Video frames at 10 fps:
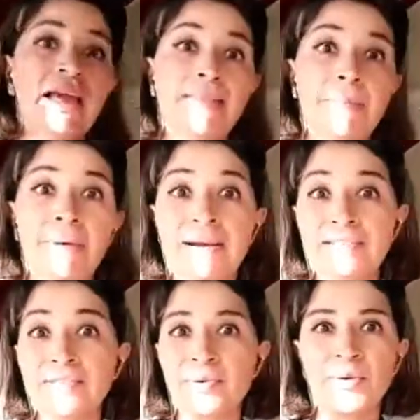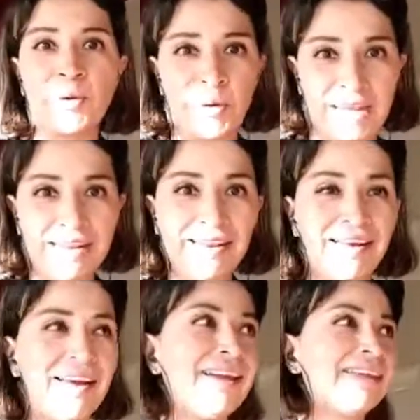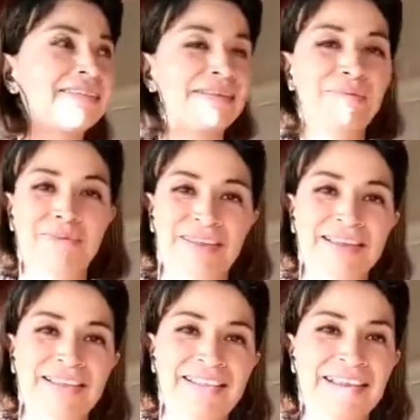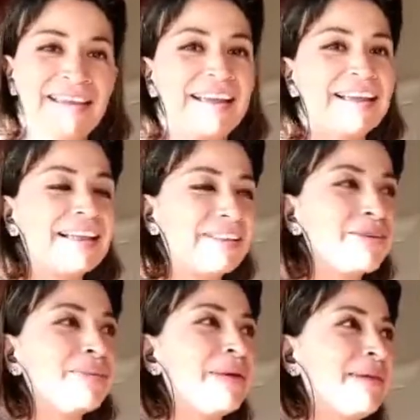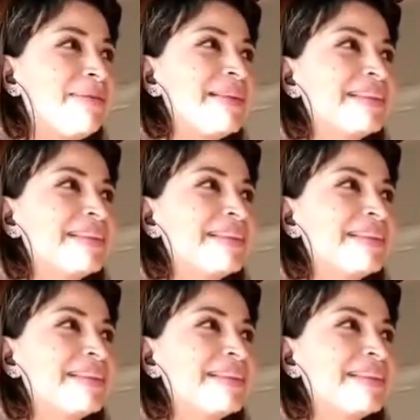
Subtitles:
the parents could go in and sleep with the two babies.